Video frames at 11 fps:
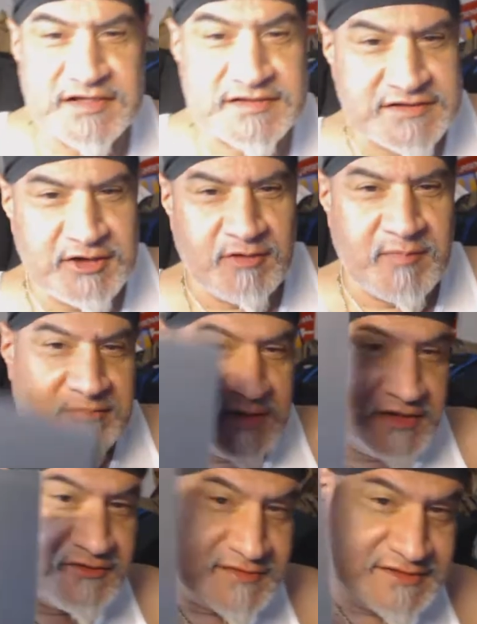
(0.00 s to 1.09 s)
Castillo might
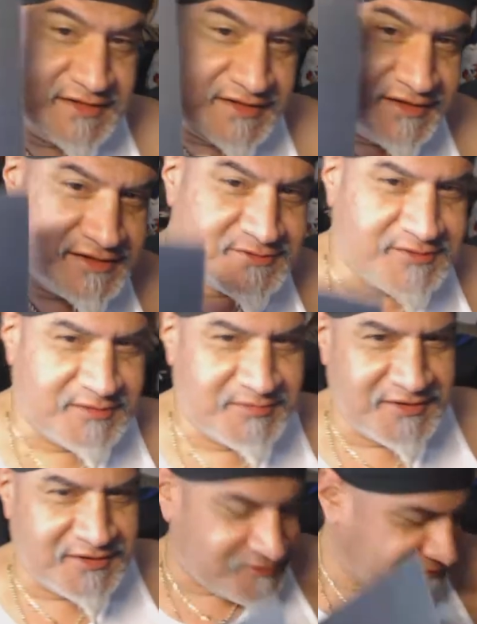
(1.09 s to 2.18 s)
be interested in this when I'm
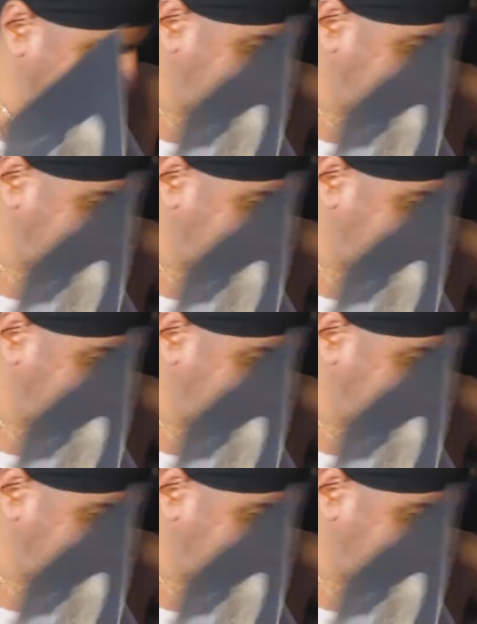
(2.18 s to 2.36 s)
done.